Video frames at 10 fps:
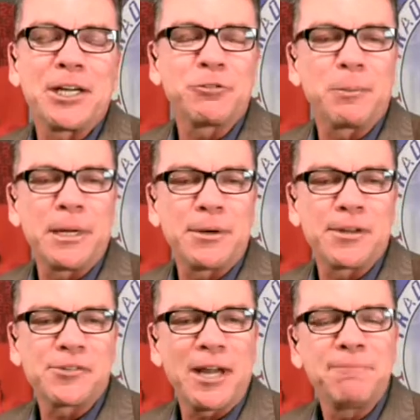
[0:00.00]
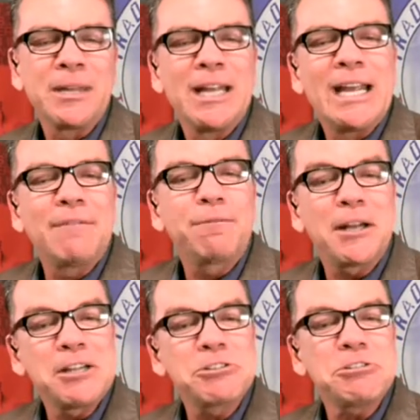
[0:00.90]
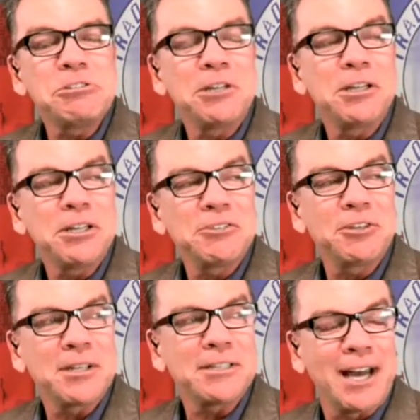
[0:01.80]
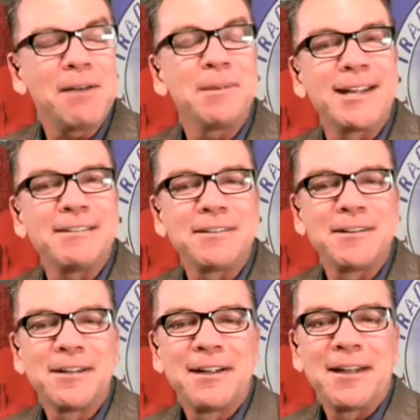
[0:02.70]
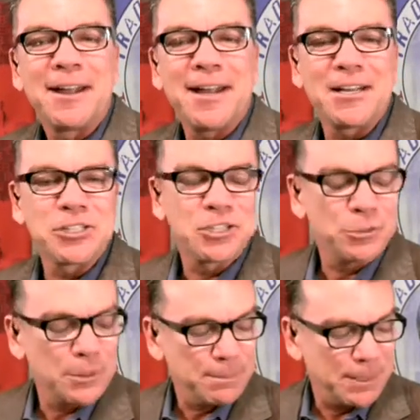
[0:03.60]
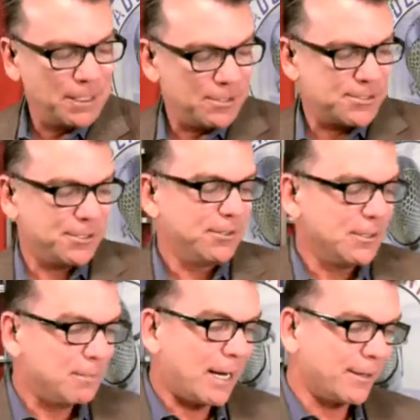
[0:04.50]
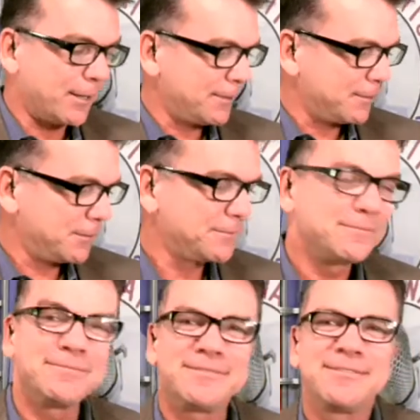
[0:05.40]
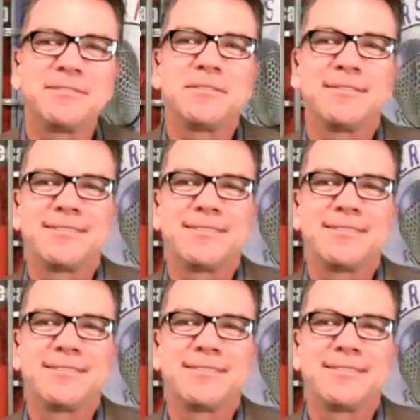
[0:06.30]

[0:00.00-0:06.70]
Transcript: Thanks for being with us. Hey, inflation isn't coming, and should we be concerned about it?